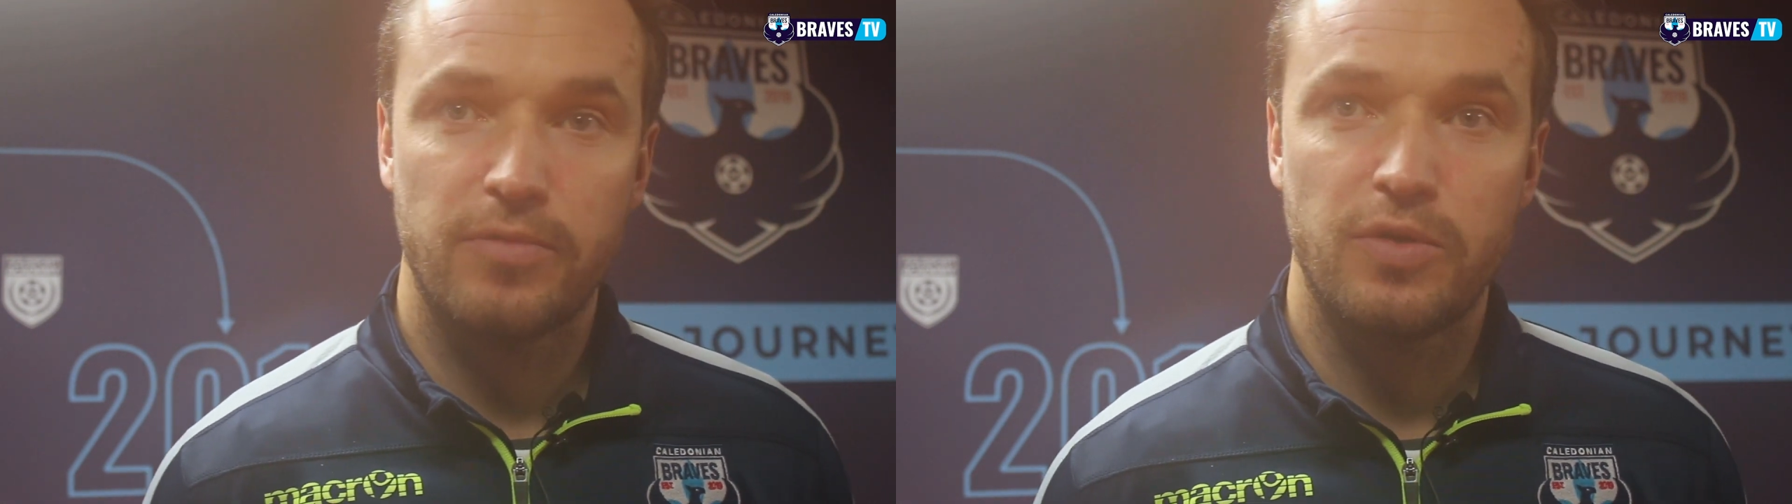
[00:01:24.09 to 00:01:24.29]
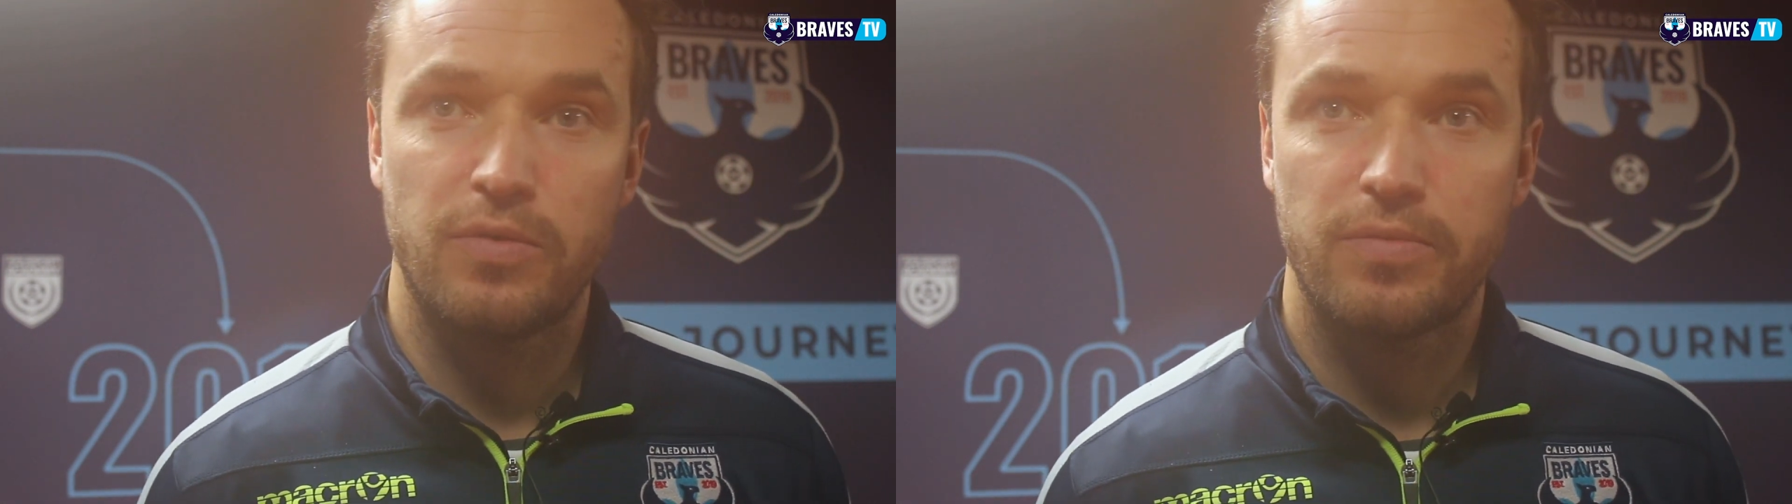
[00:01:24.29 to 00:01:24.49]

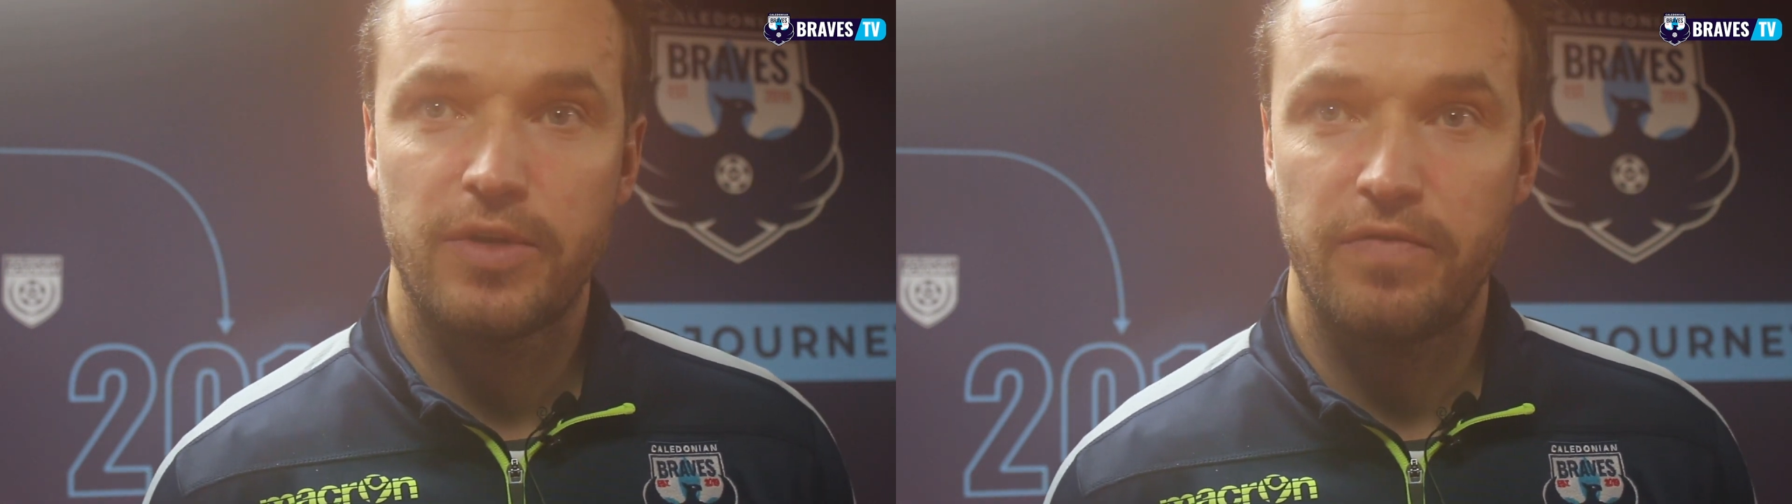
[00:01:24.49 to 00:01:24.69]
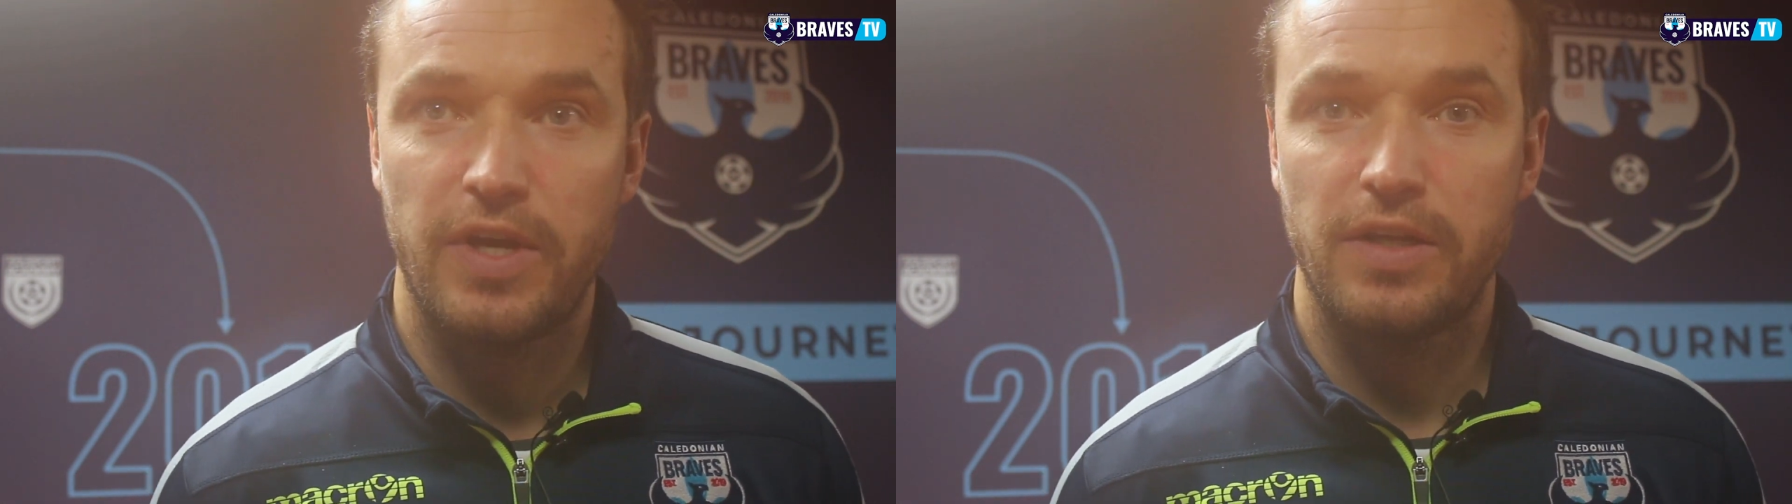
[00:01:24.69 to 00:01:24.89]
you know,
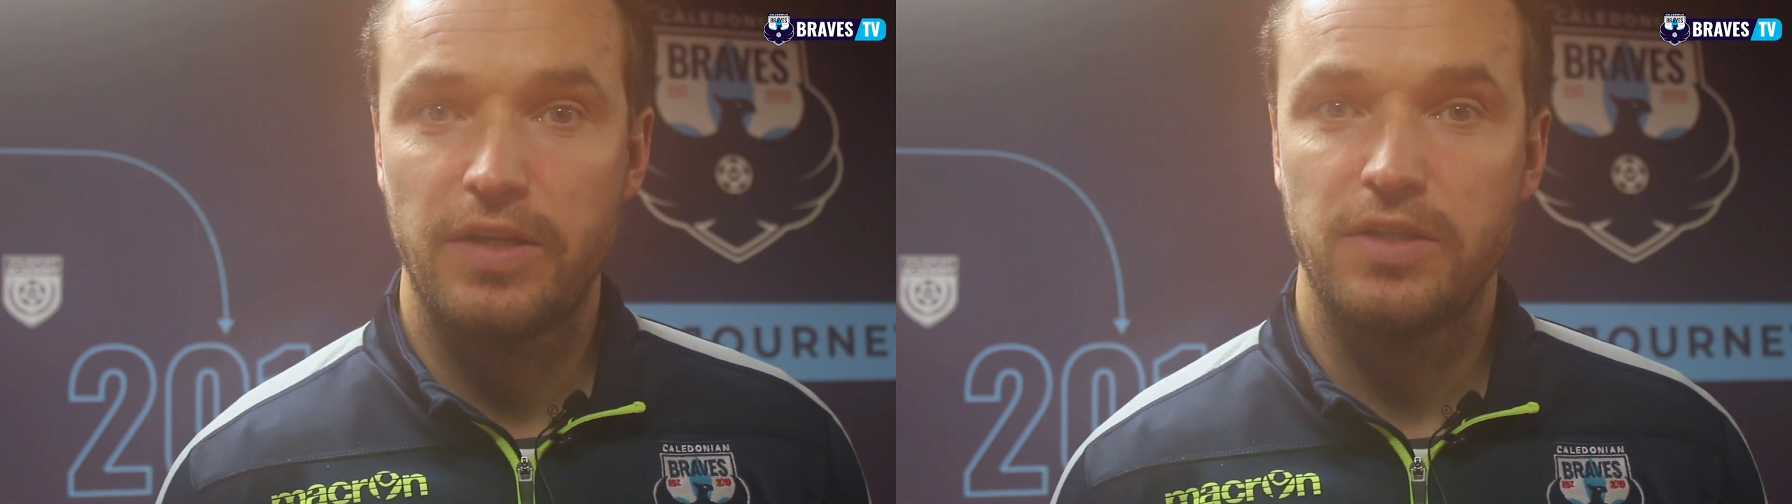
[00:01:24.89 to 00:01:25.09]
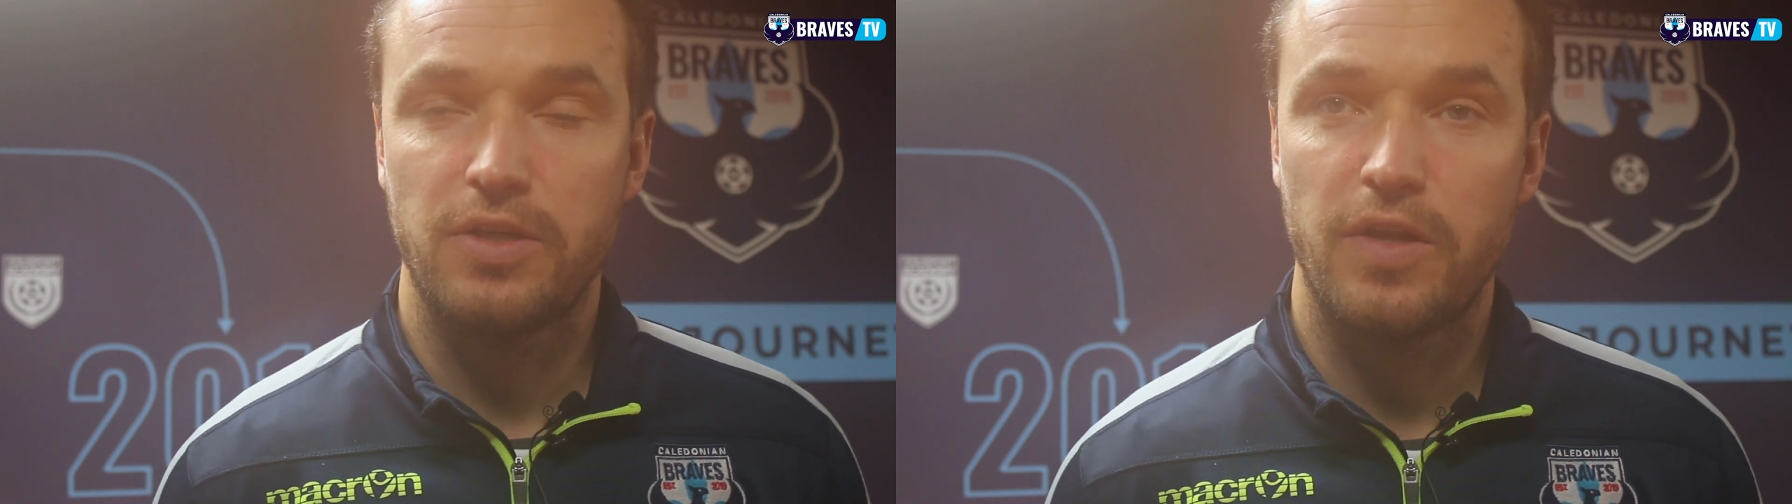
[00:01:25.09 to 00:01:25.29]

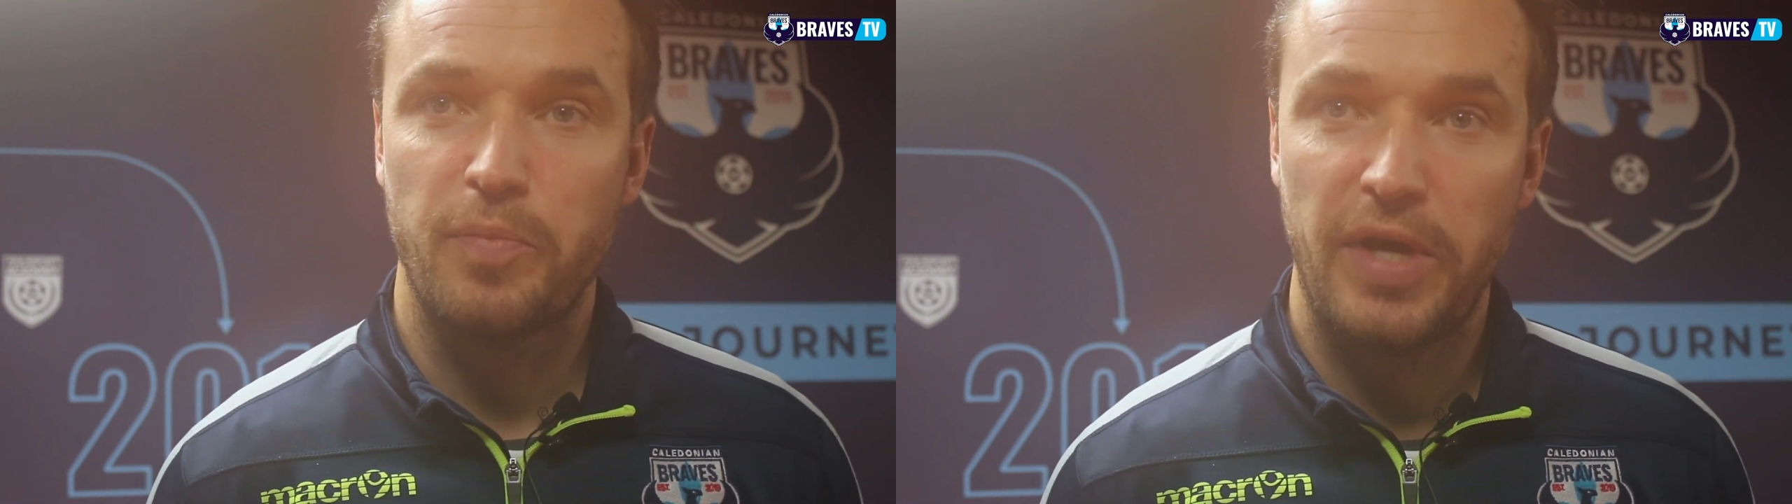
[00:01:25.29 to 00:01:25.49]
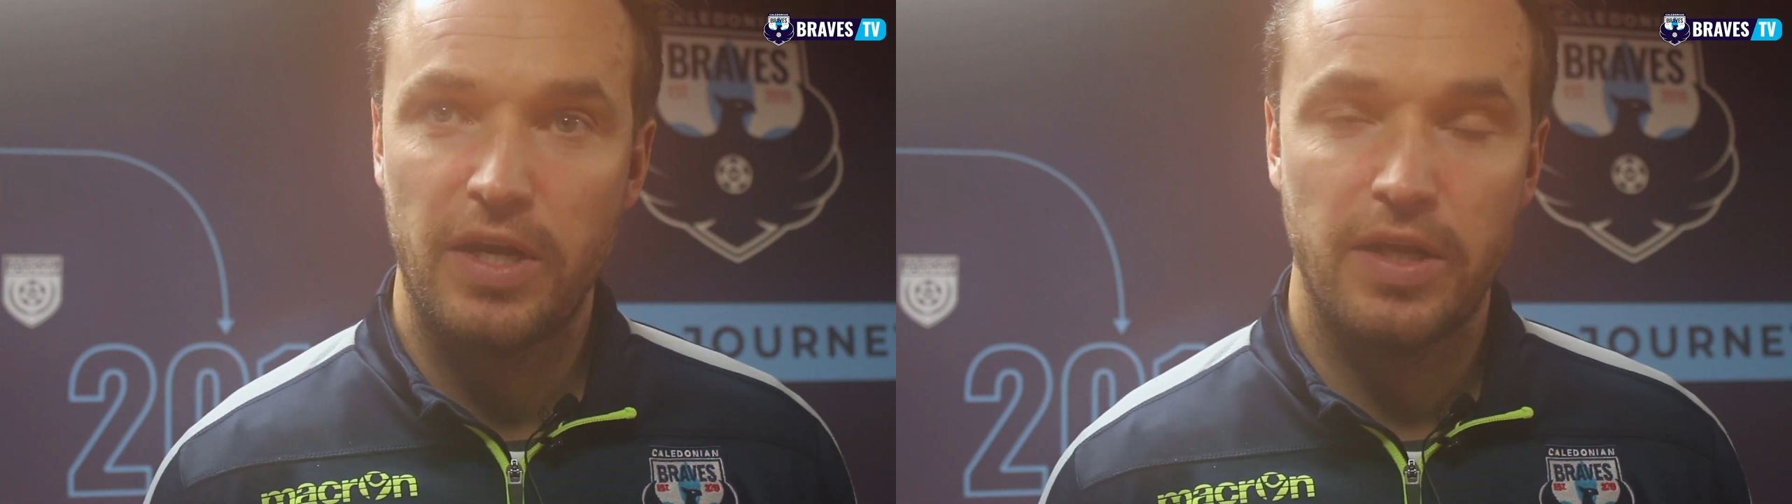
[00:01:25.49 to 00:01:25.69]
converted his other
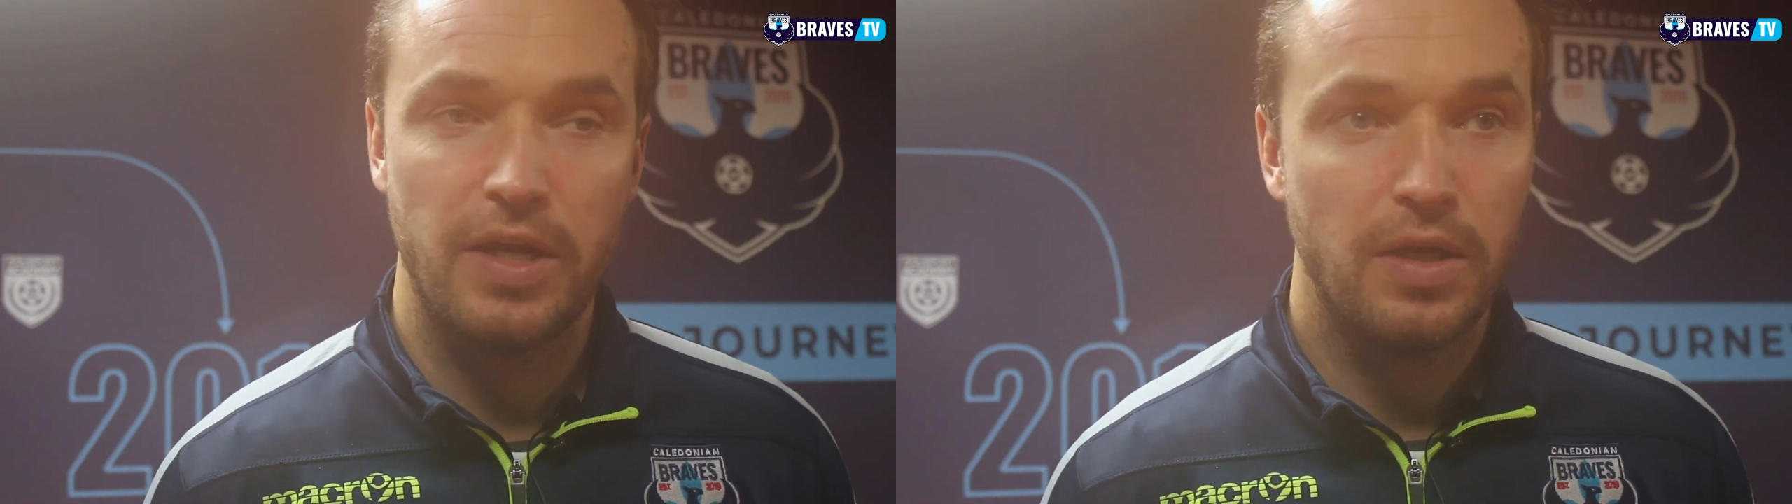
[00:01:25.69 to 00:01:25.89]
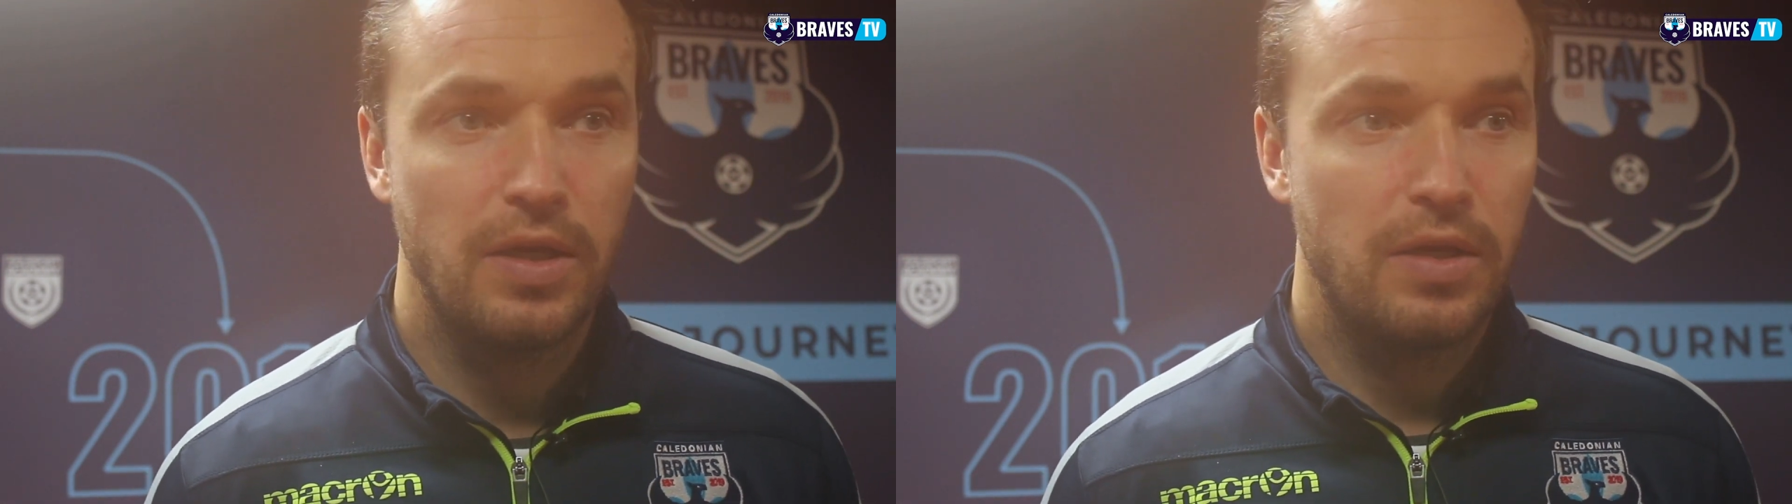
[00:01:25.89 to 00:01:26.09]
penalty.